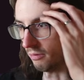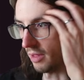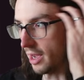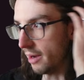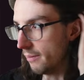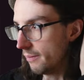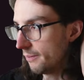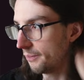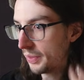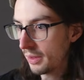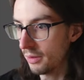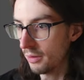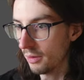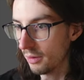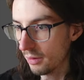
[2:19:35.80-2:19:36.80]
that.
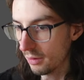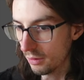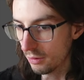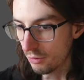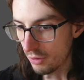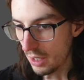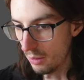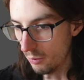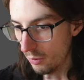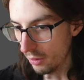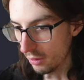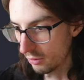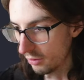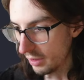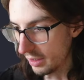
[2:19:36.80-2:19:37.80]
So that
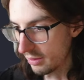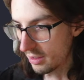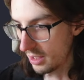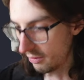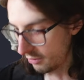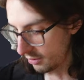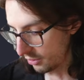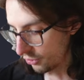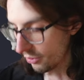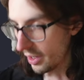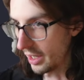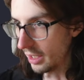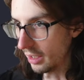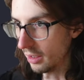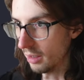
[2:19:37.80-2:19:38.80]
works. Let's give the
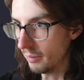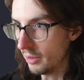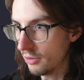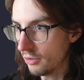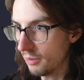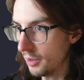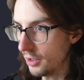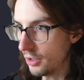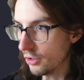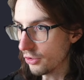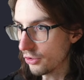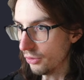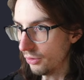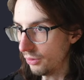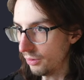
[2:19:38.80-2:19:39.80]
training dummy some
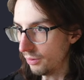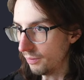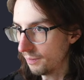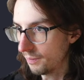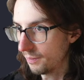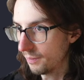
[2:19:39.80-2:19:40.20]
additional